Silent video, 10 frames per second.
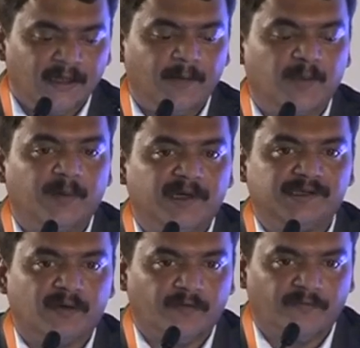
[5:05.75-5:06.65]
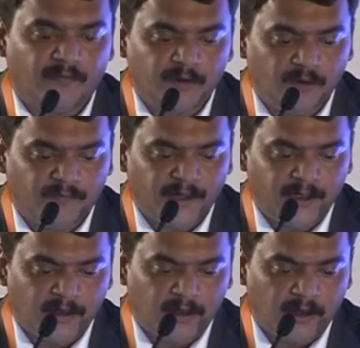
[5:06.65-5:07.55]
Implementation of
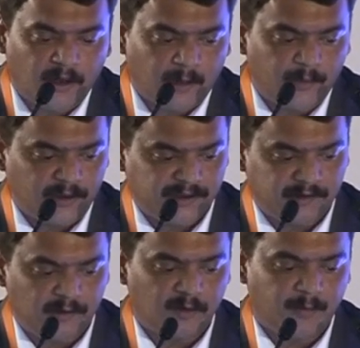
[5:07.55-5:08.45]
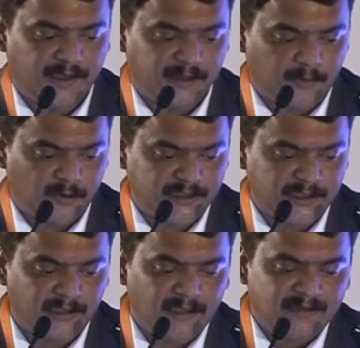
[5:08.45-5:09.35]
unified uh, communication is going to be a major
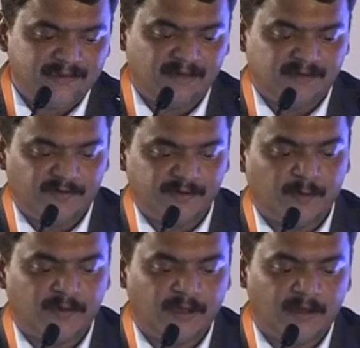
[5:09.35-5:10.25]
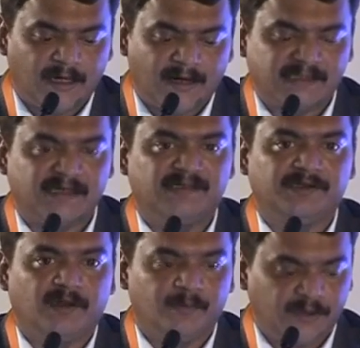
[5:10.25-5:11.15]
project. Self-service portal and
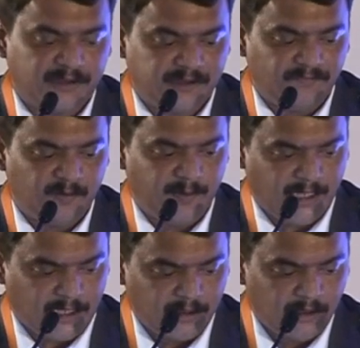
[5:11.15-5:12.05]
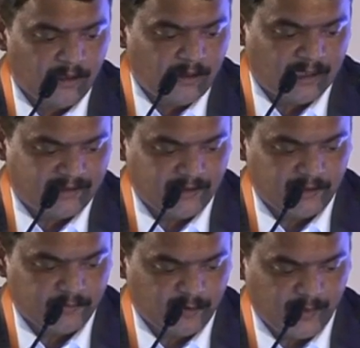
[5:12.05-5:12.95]
rationalization communication will be done as in
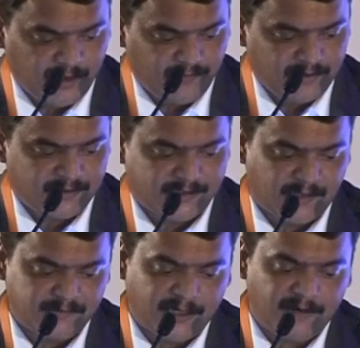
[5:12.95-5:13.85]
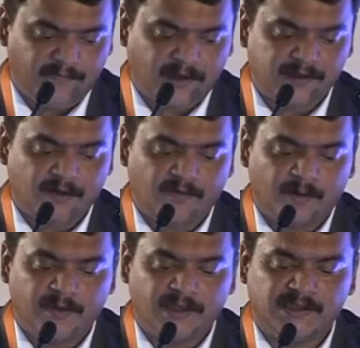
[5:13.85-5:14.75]
terms of benefits, steps, identification of
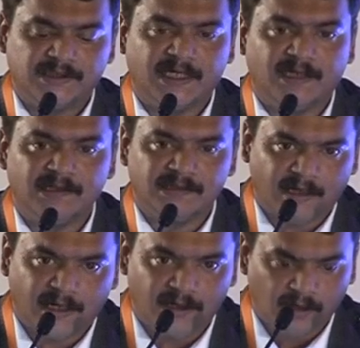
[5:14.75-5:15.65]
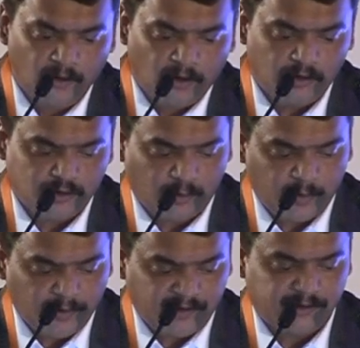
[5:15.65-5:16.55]
communication channels, and also
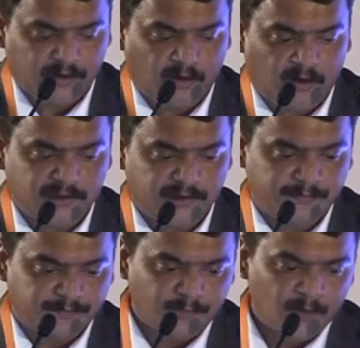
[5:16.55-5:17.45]
optimization of cost.